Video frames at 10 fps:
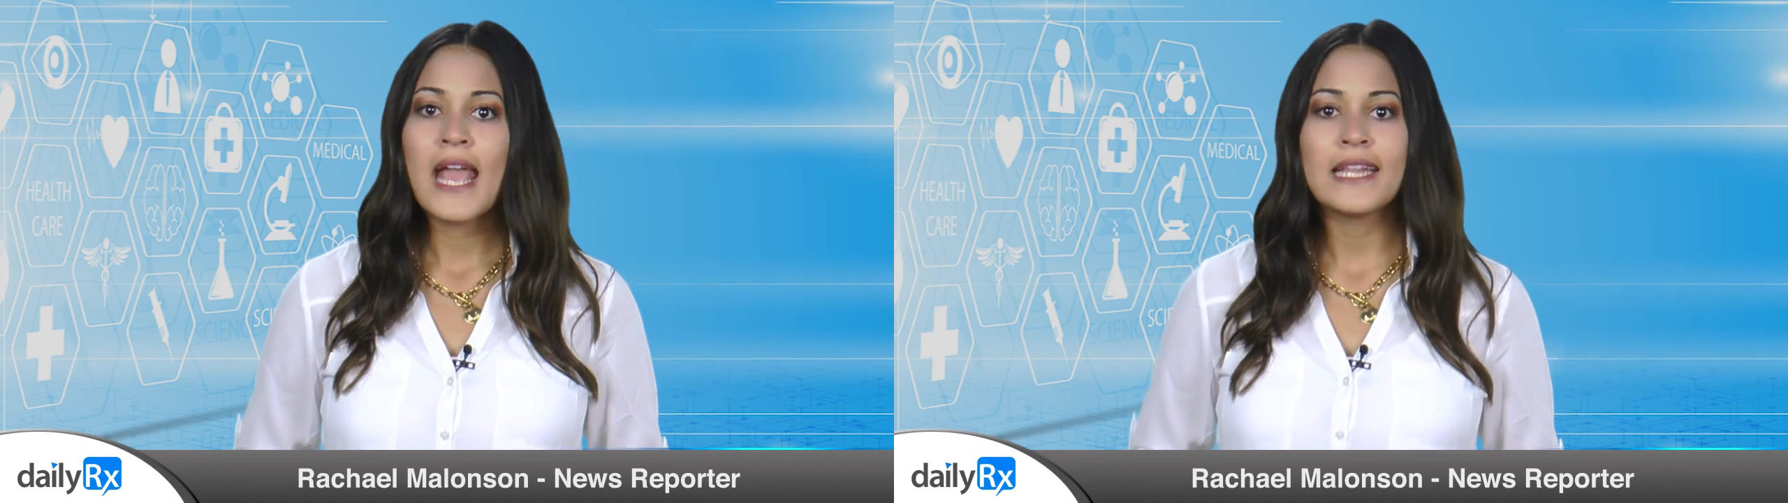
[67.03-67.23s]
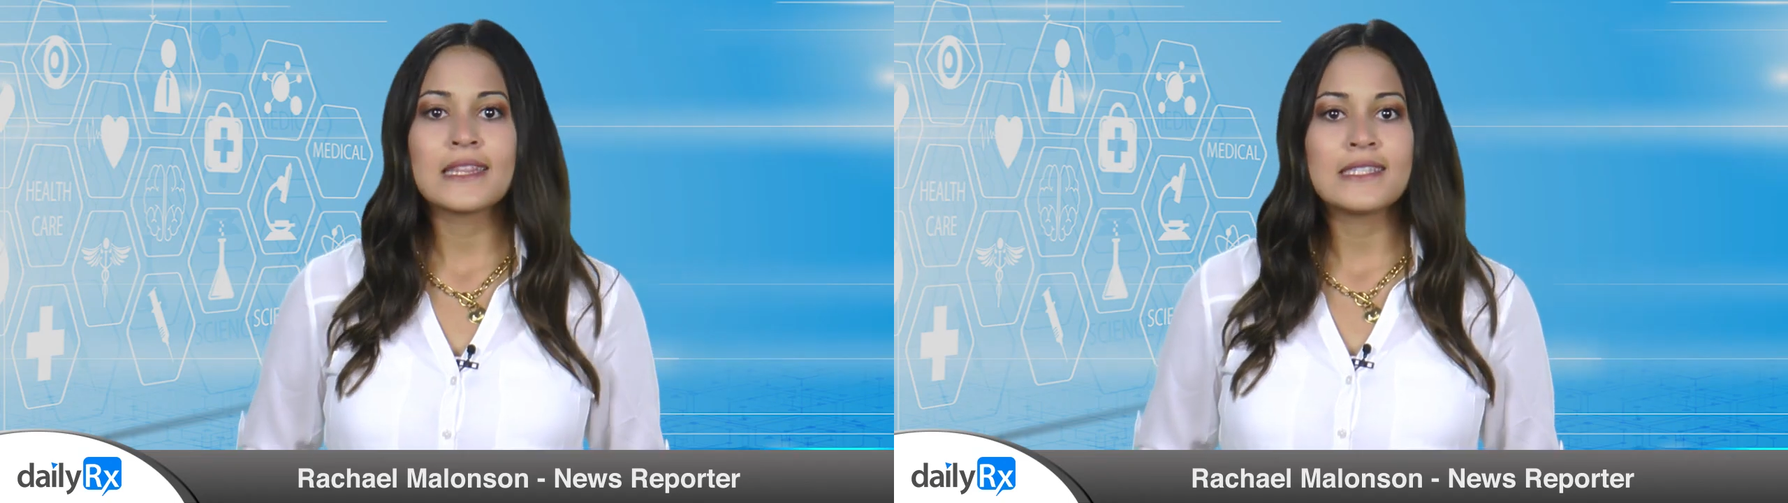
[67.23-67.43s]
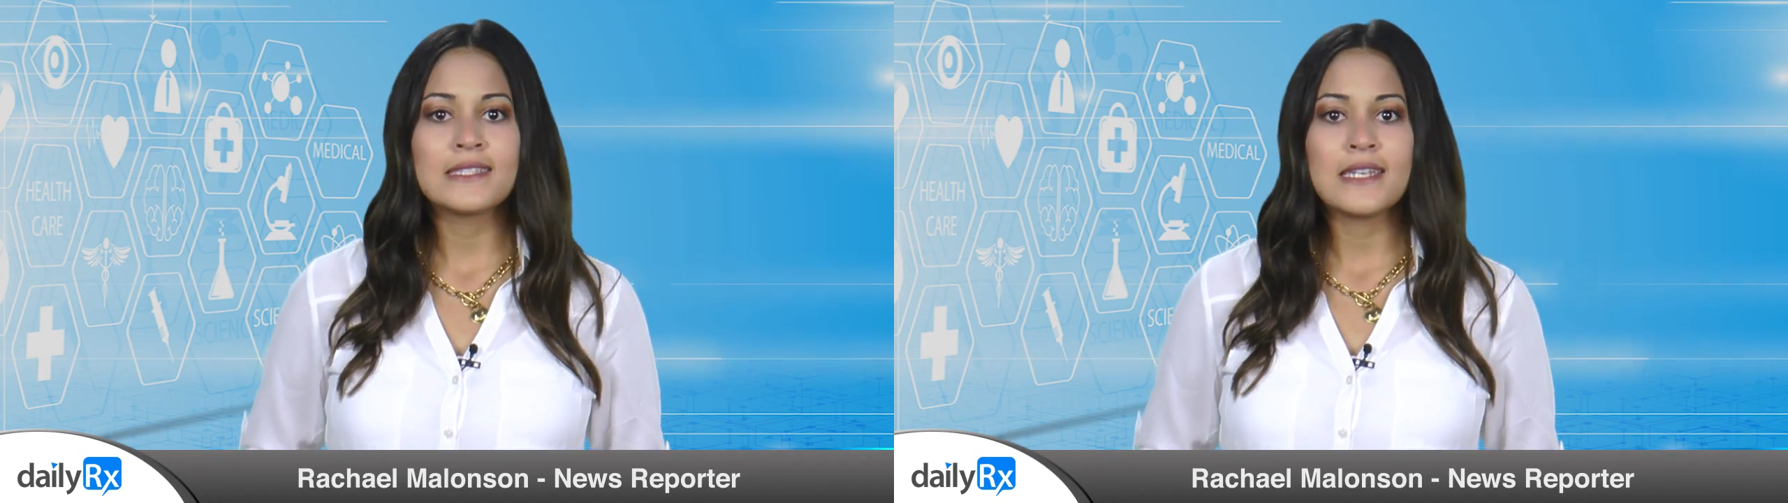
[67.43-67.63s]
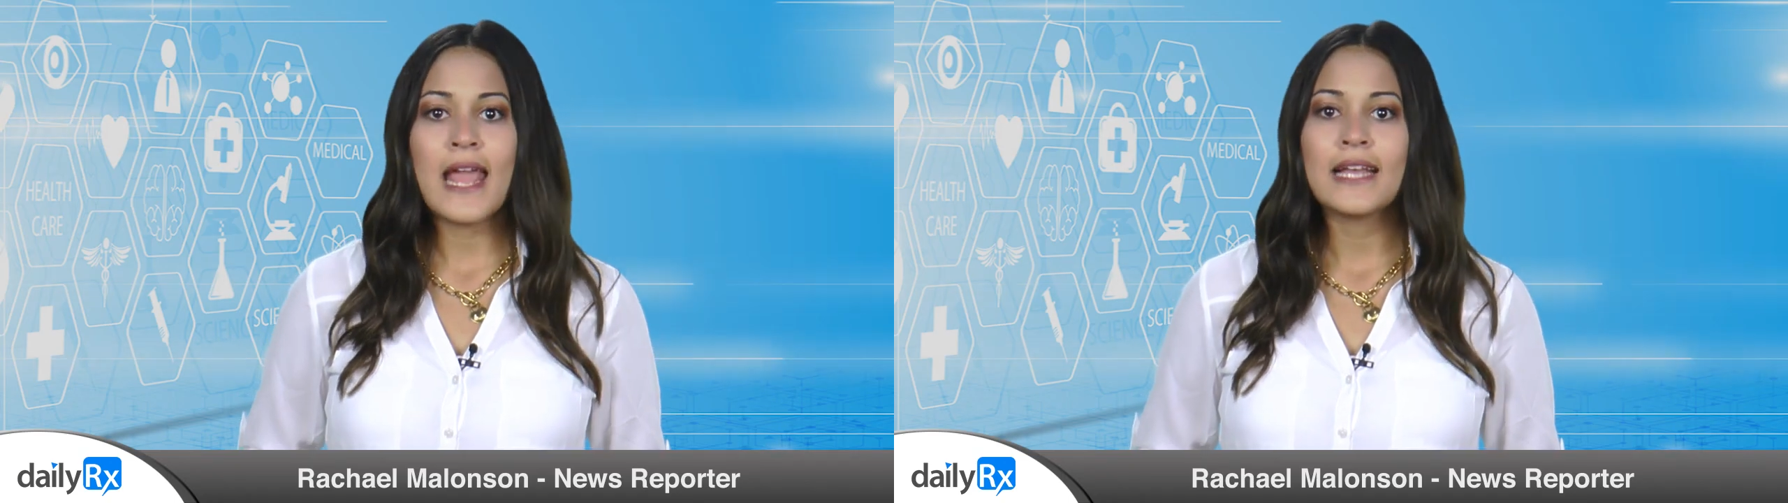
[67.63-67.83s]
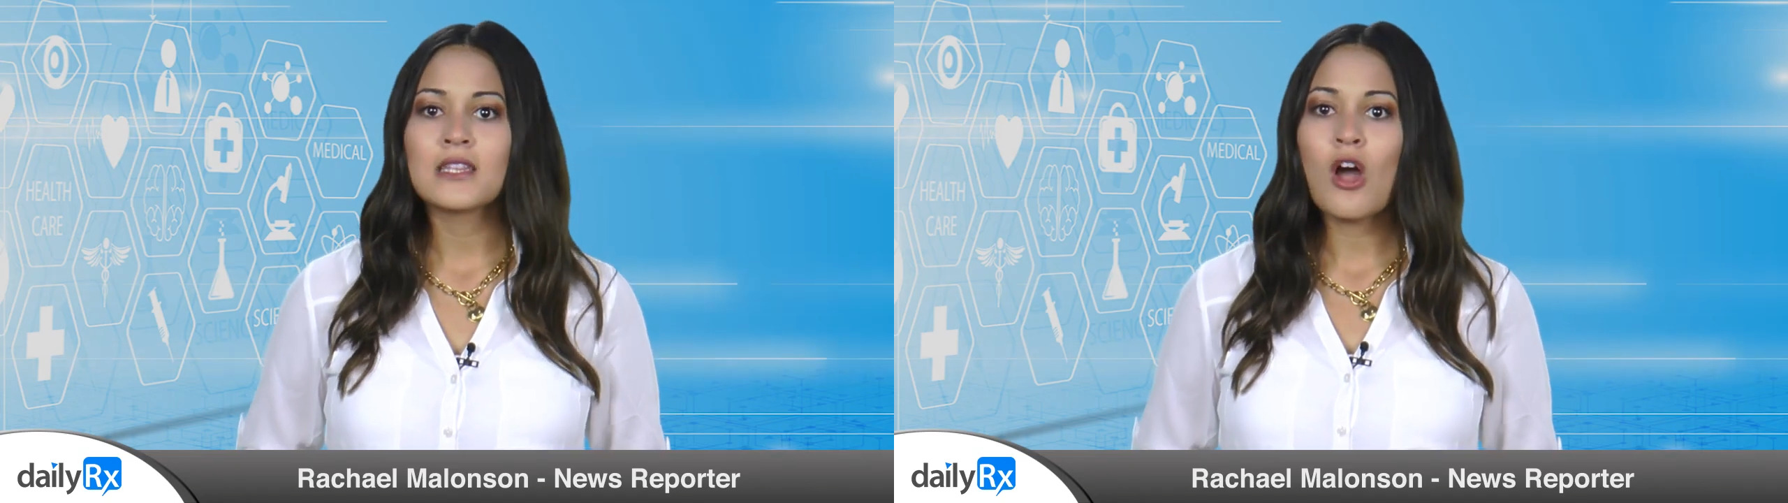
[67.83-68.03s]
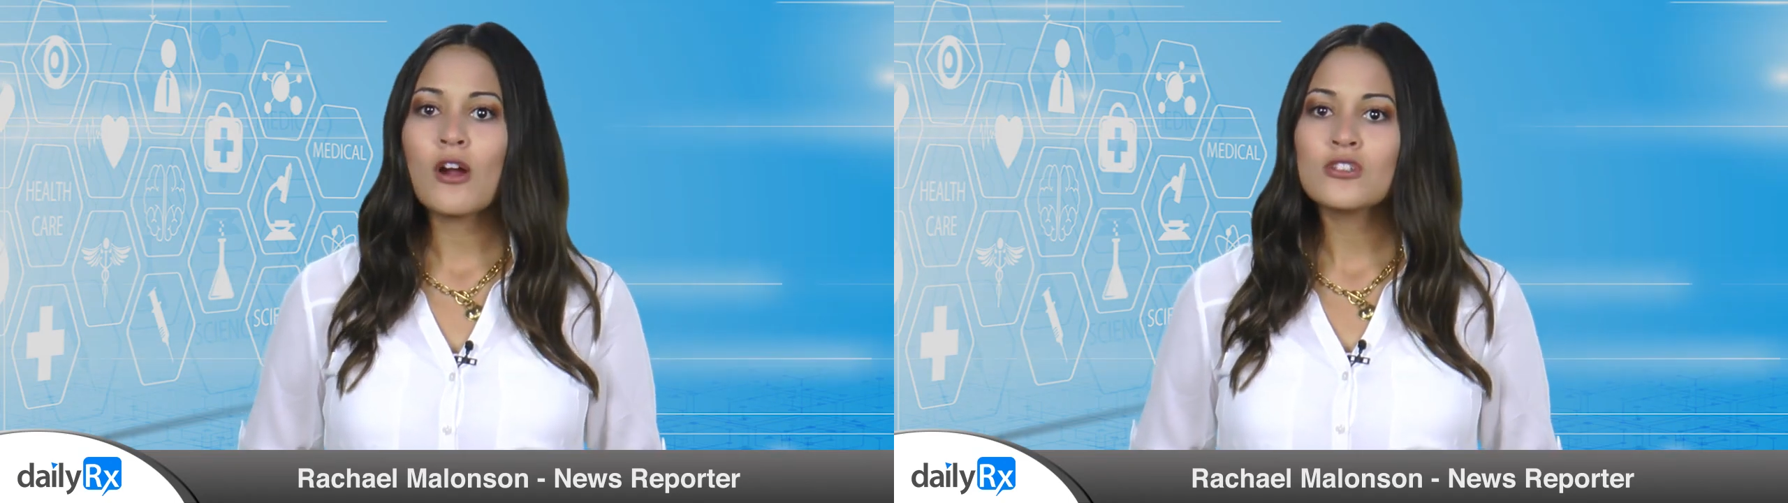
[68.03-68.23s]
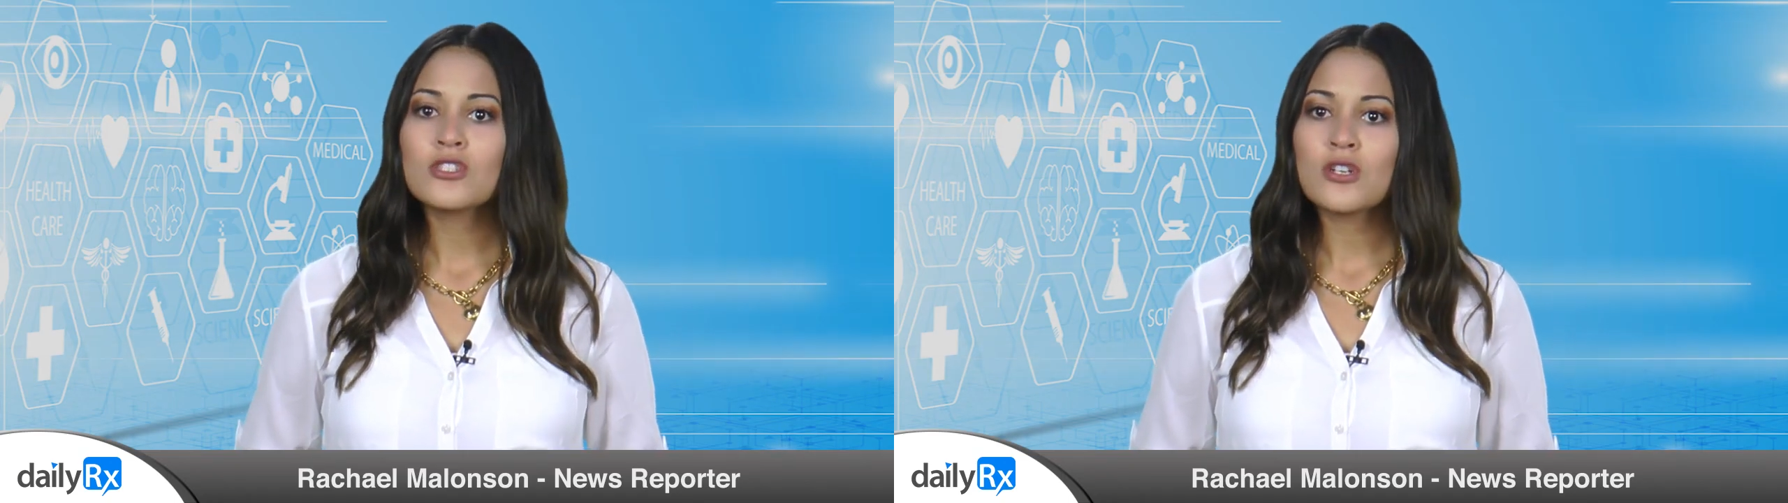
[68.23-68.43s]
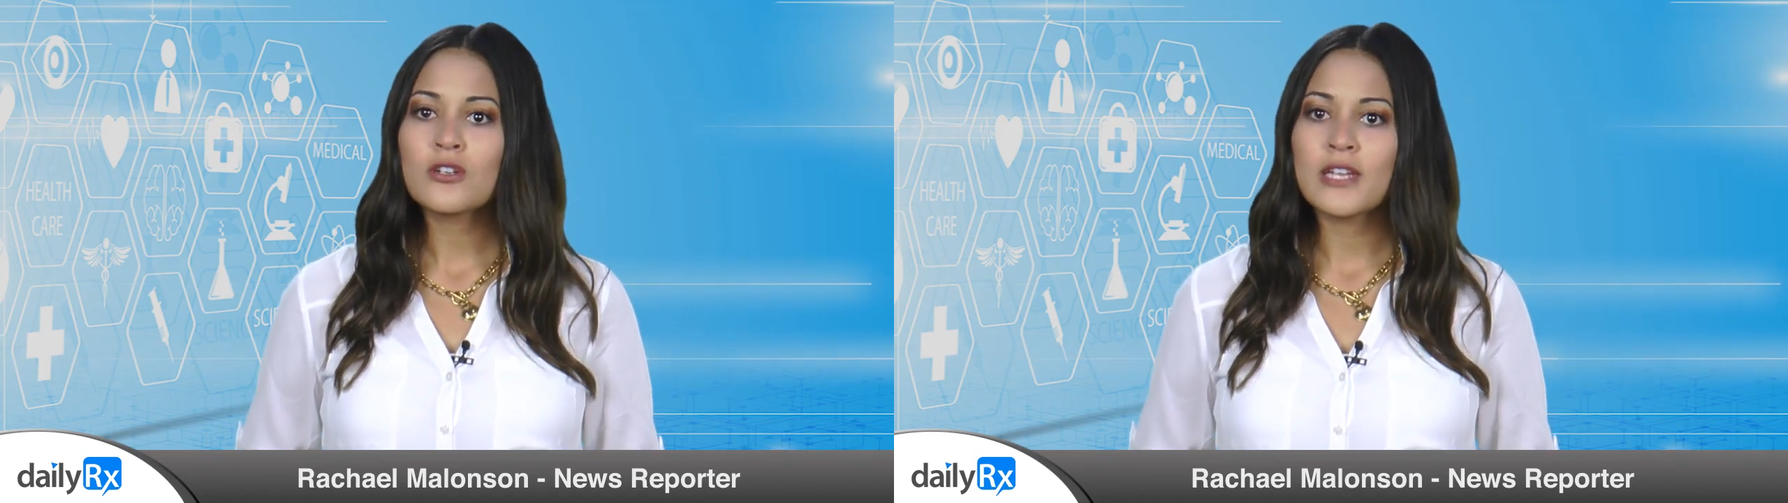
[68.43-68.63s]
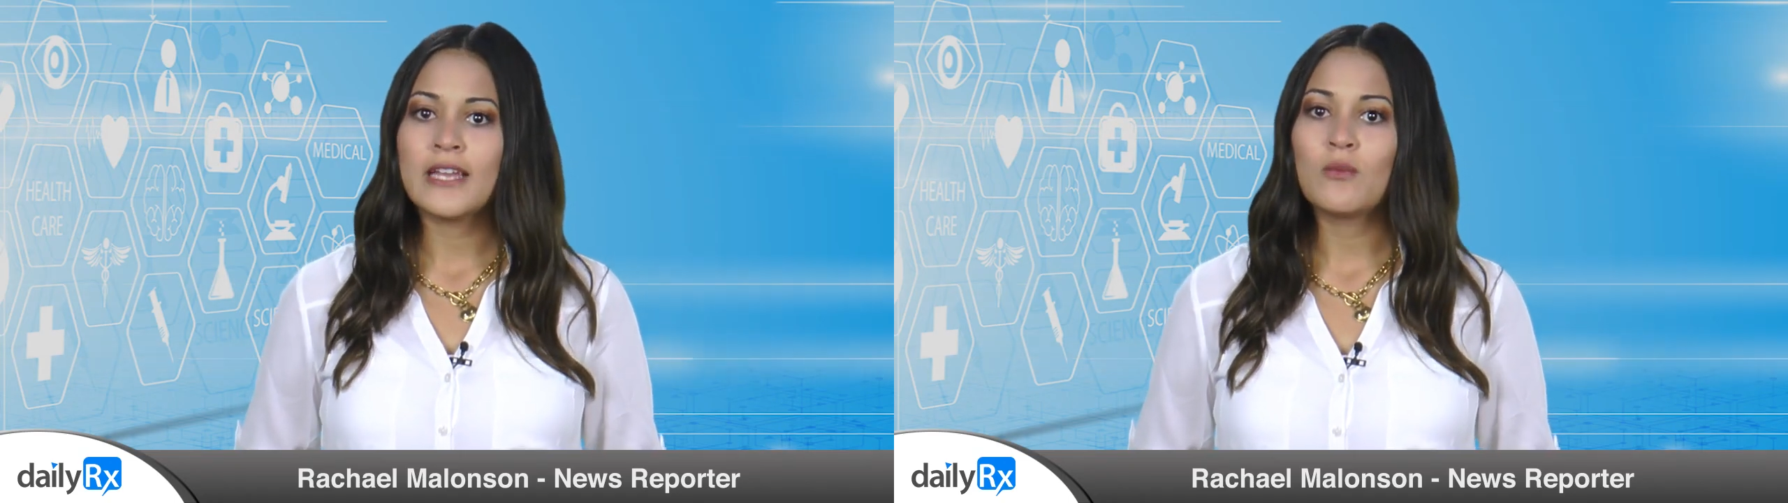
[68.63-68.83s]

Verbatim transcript: enlisted a large circuit